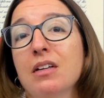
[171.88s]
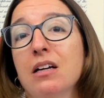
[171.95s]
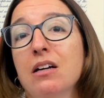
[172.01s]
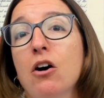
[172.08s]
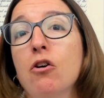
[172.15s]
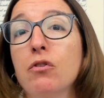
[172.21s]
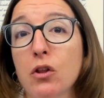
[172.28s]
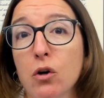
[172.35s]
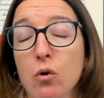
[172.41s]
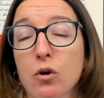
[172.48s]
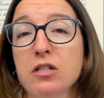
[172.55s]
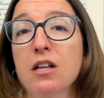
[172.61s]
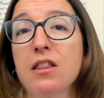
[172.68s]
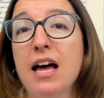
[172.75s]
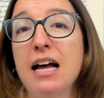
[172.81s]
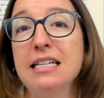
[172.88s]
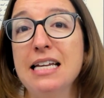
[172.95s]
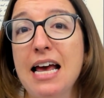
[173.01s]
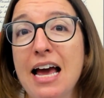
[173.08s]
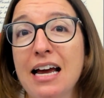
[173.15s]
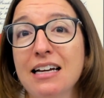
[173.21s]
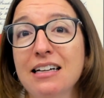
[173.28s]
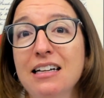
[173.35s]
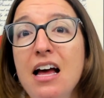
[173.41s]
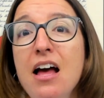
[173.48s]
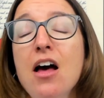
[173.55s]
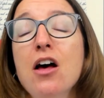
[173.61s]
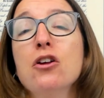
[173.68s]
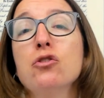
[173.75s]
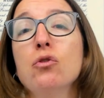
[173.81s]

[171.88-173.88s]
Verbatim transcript: over the course of that day. So